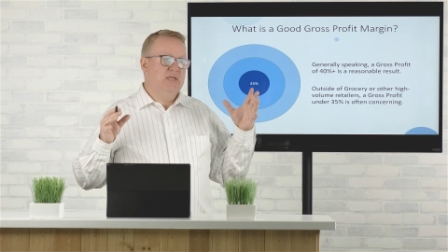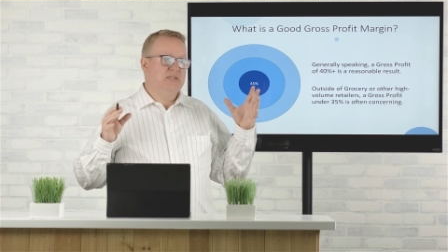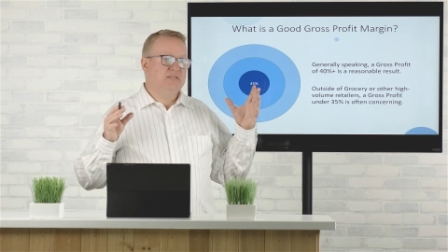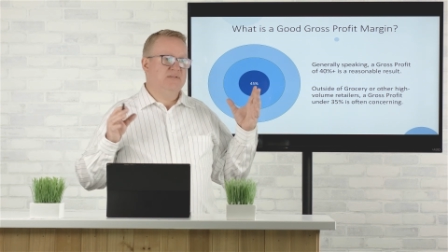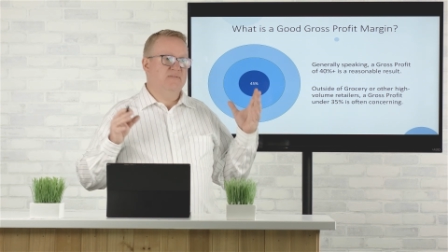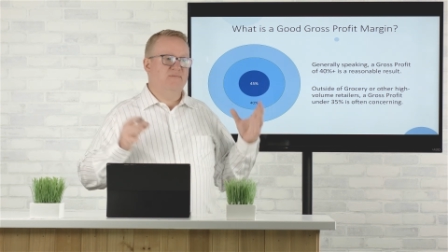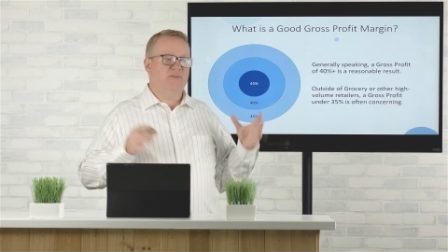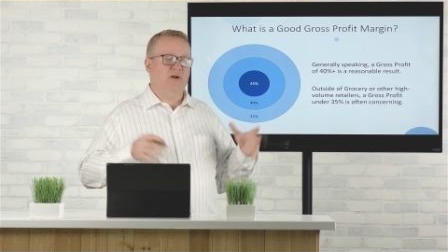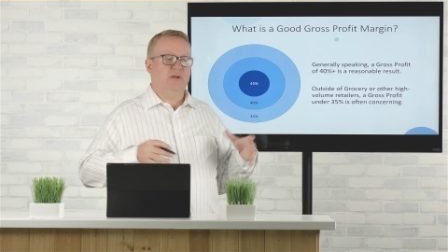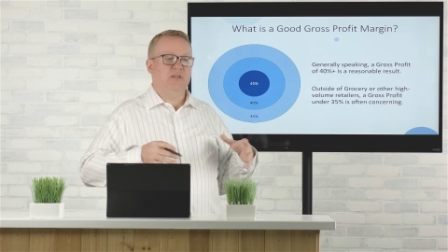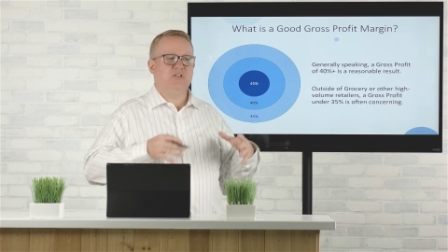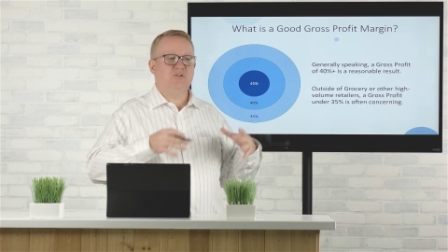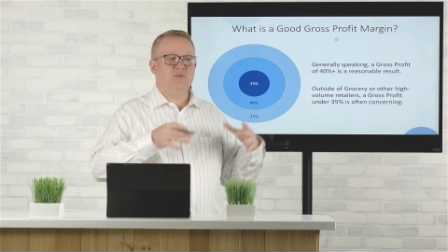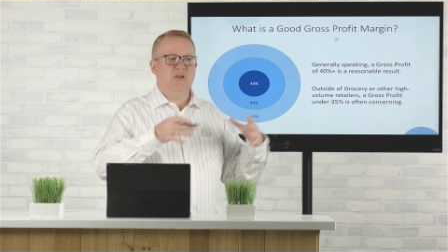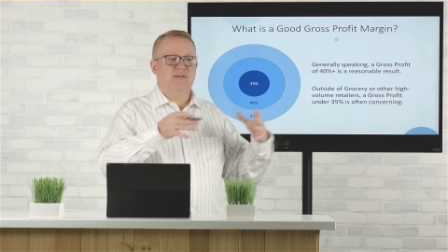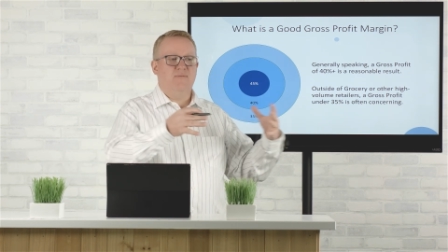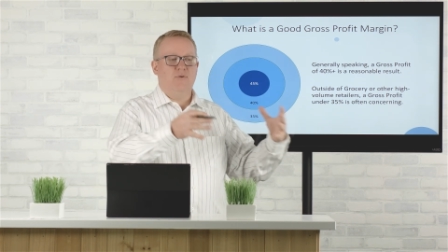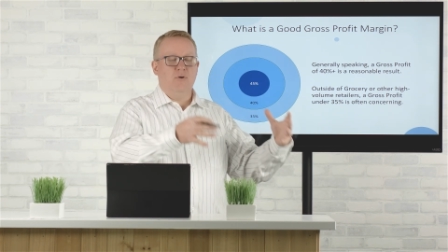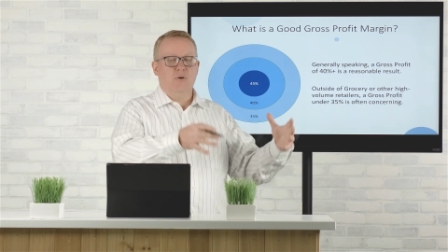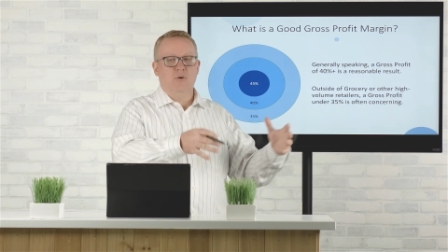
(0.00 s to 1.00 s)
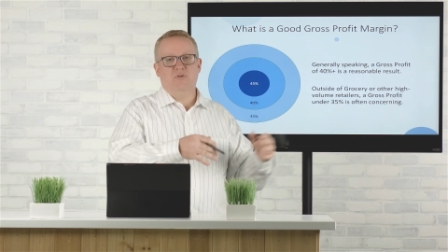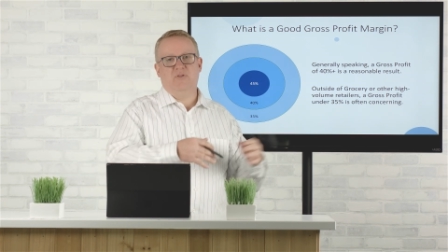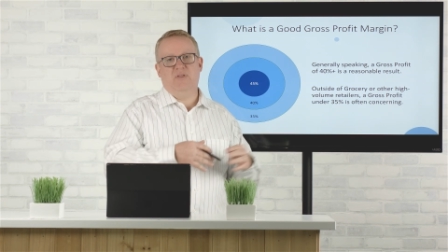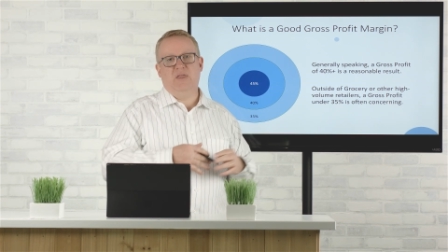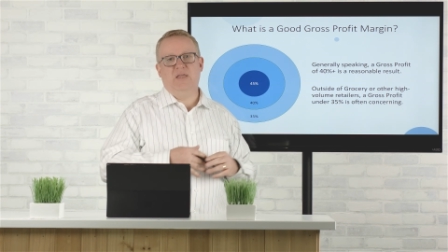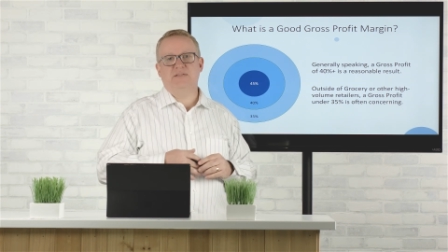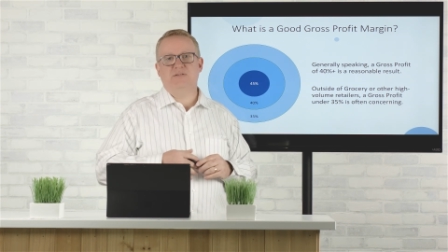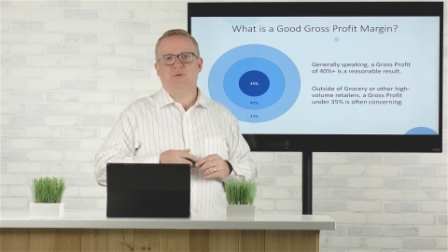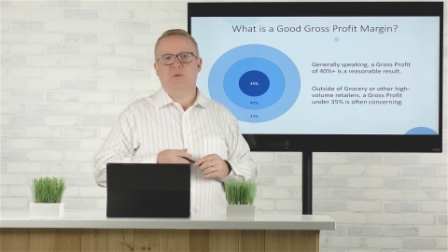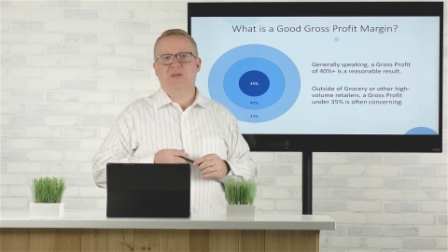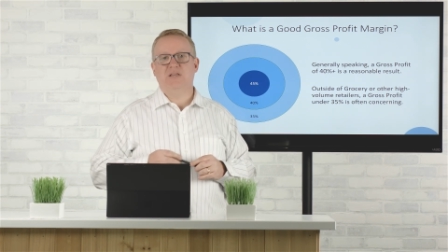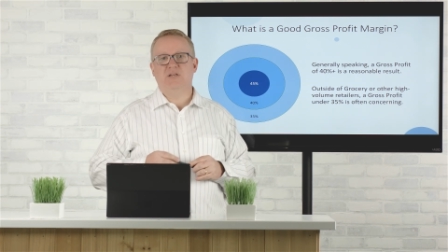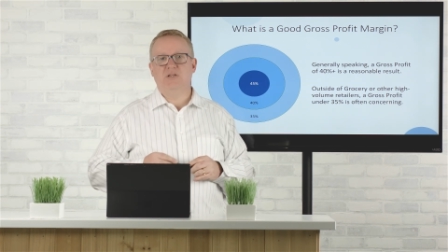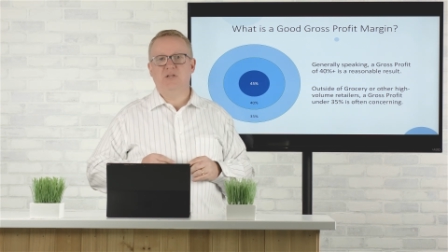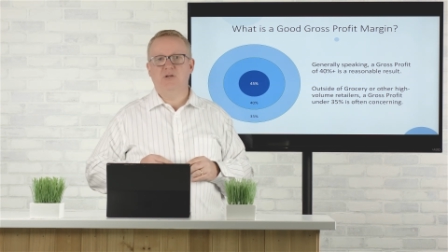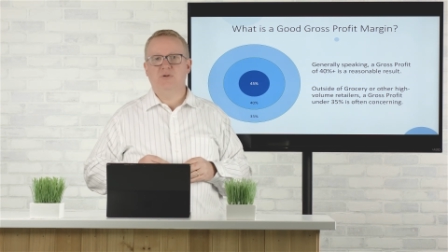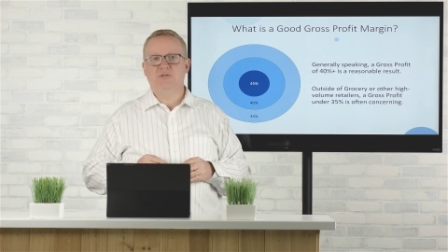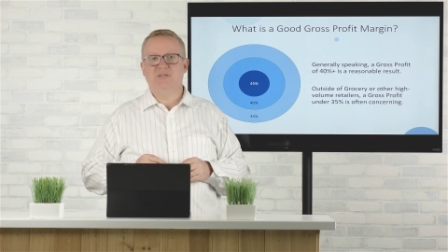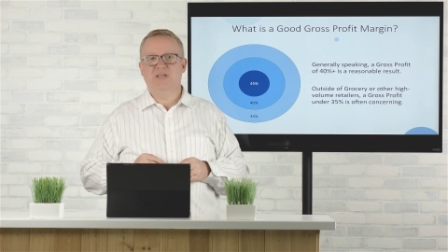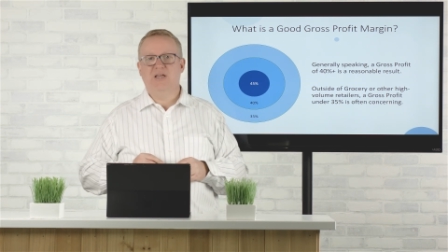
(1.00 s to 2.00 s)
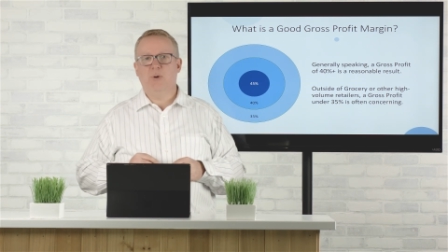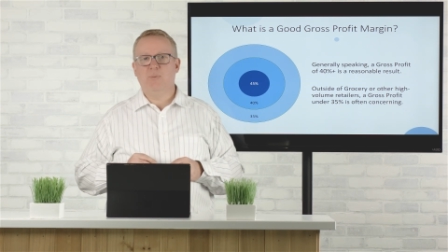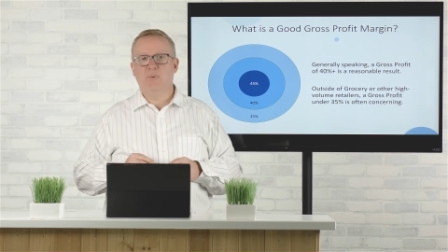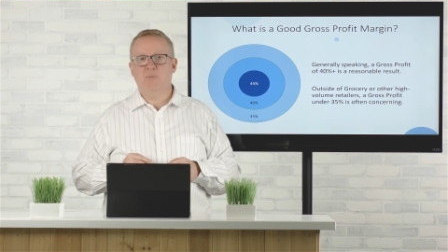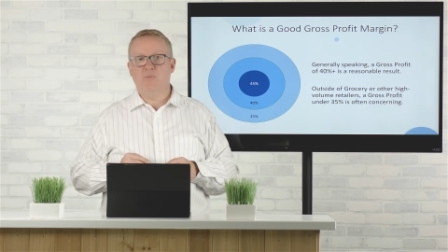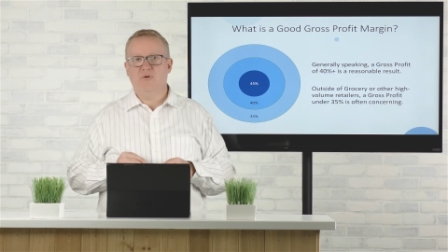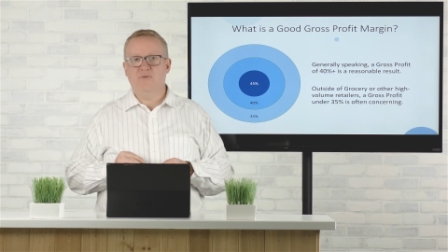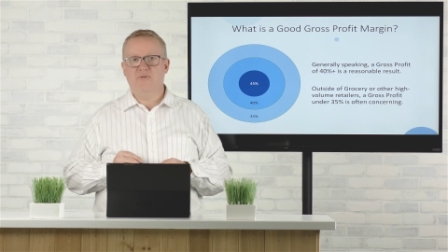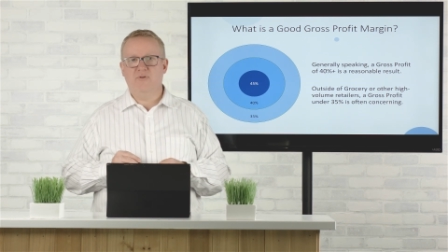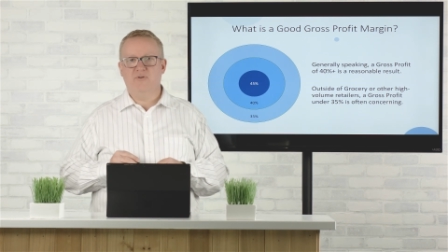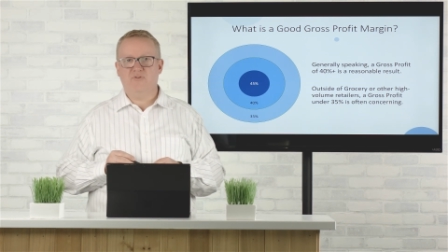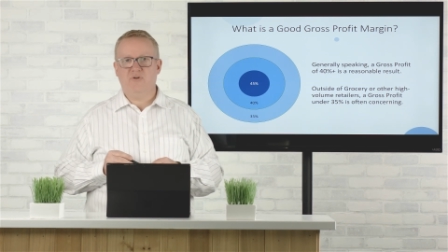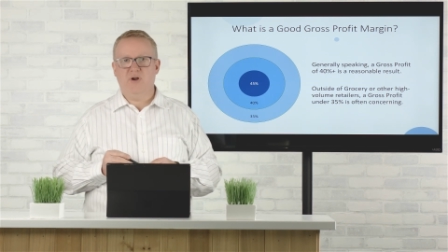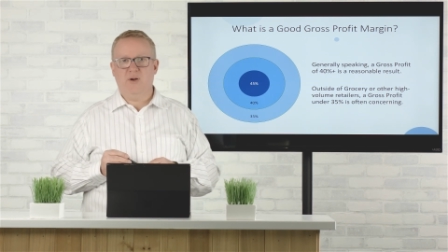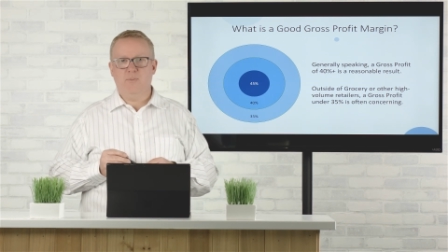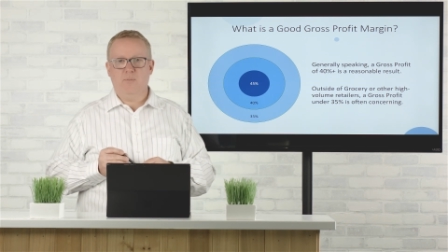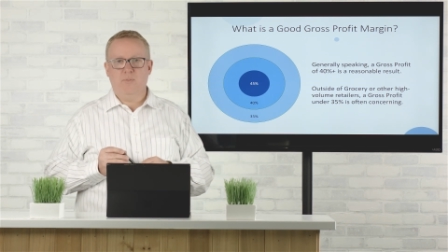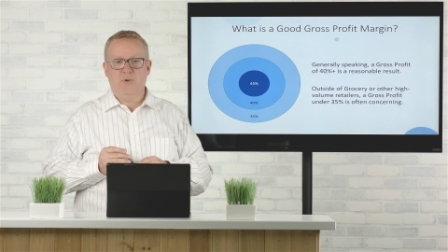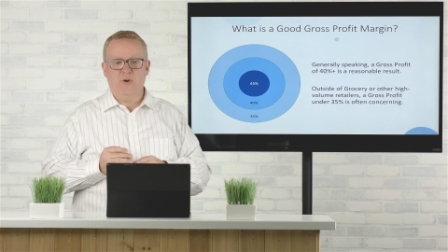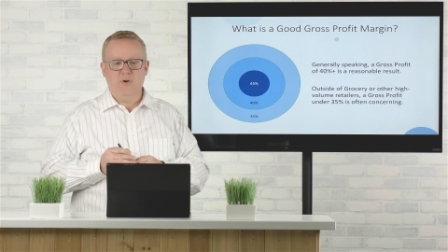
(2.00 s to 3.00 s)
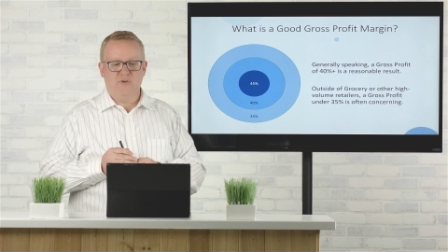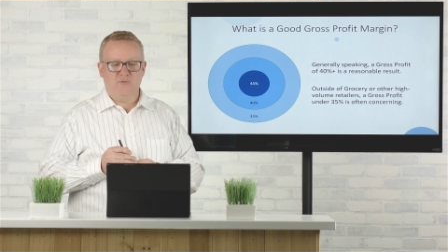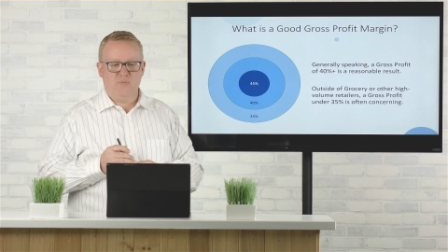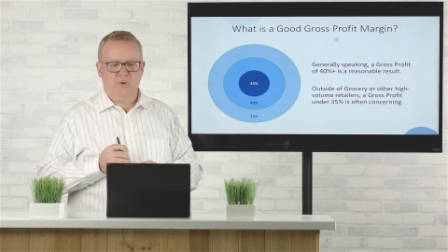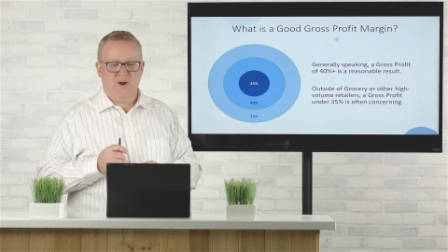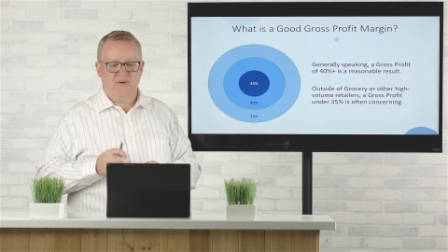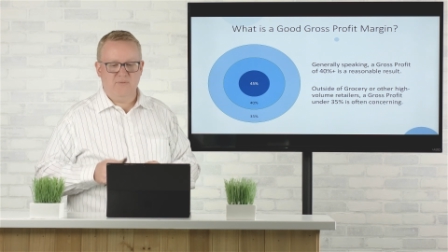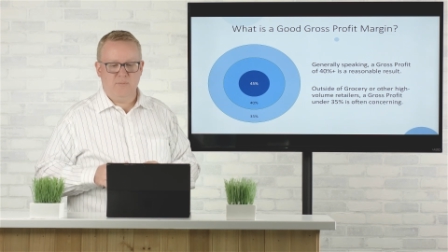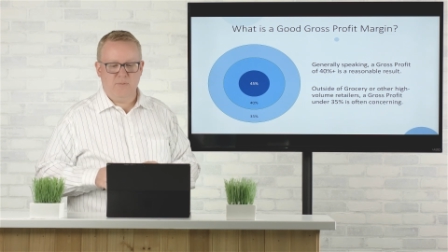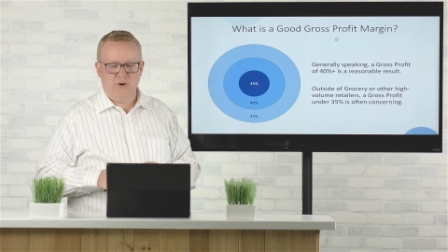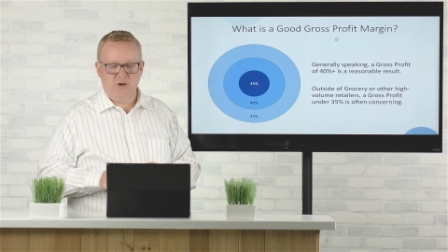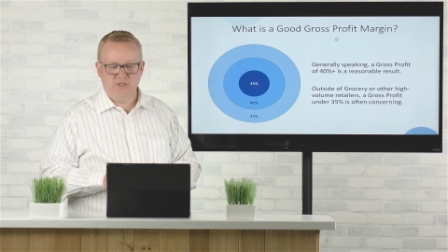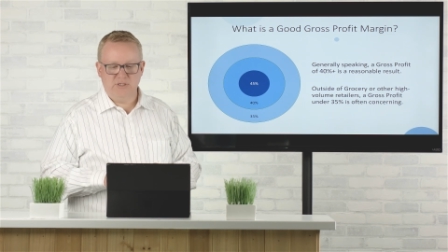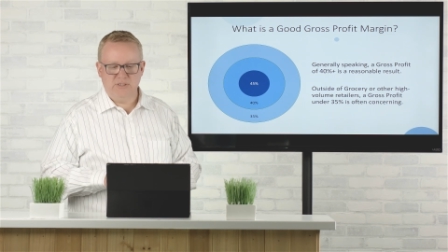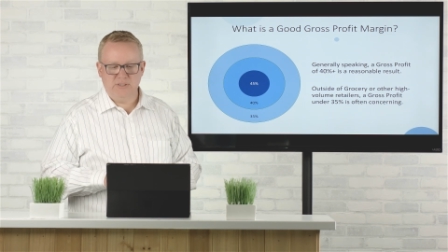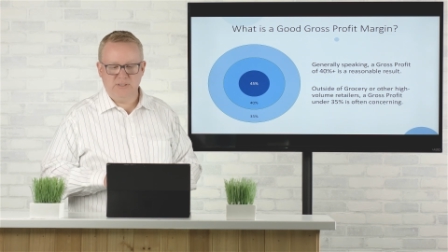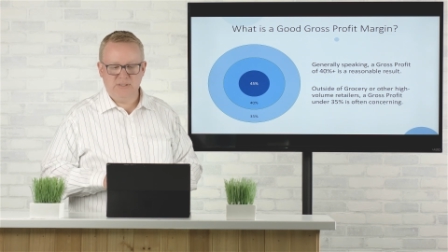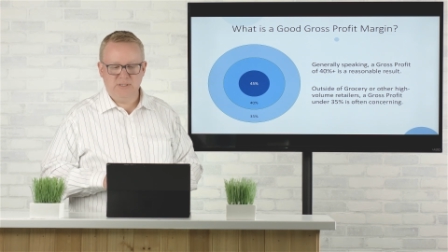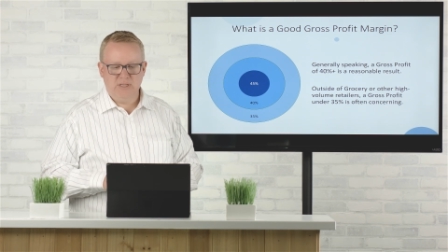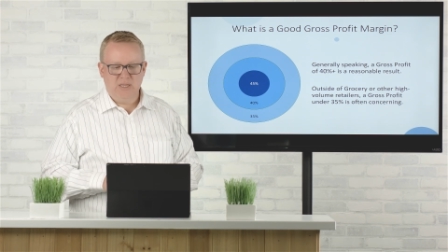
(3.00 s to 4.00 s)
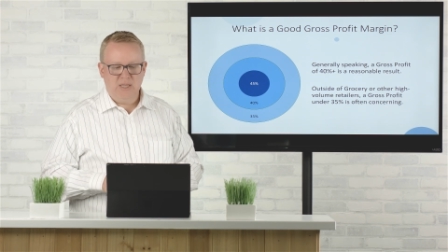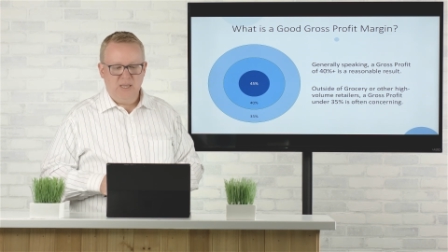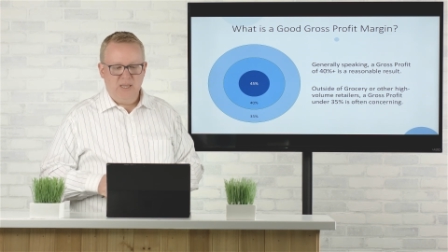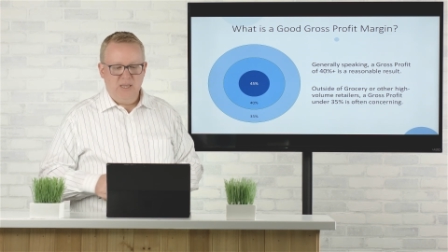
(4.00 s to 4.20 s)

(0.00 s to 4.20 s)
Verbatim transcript: some fairly straightforward things that we can do to help improve those gross profit margins.